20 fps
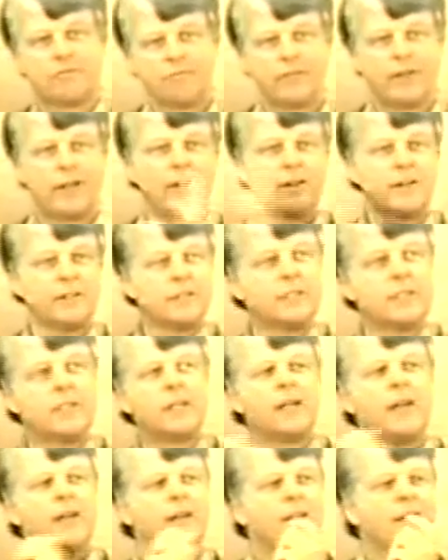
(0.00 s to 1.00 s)
Yeah.
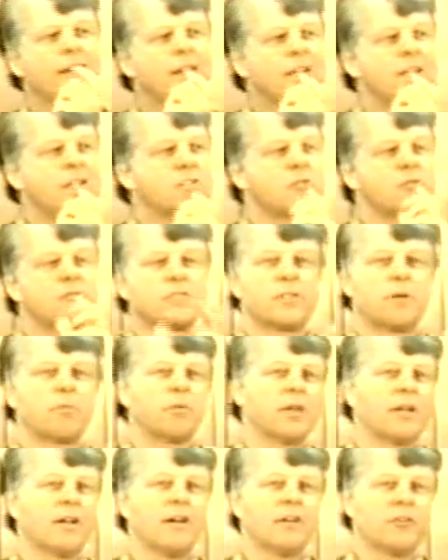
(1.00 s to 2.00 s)
He's doing
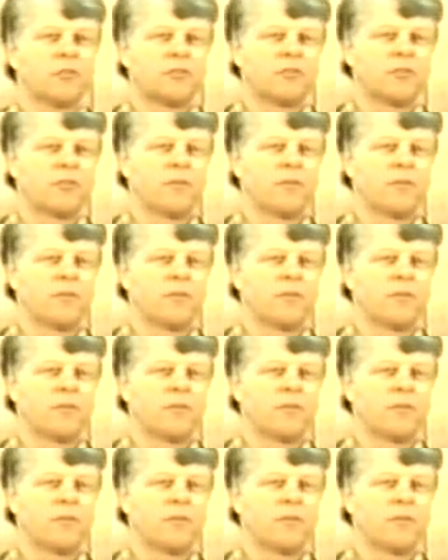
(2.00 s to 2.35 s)
something else.